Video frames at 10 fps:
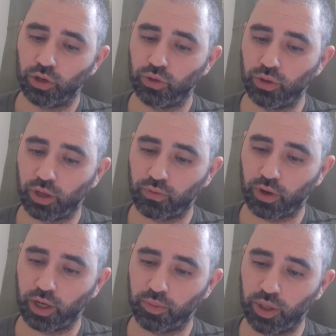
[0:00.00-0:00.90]
Do not
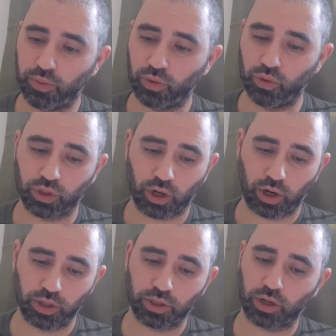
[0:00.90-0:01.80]
fight a people whose
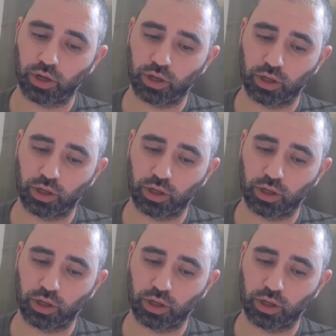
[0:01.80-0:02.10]
hearts are